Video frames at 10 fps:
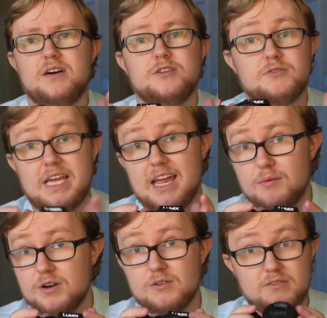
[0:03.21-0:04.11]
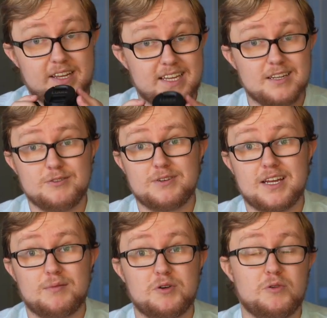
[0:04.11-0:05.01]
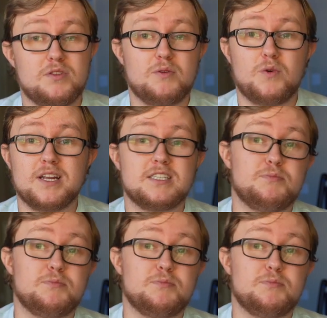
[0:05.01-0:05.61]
a new camera or they get a new camera or they're wanting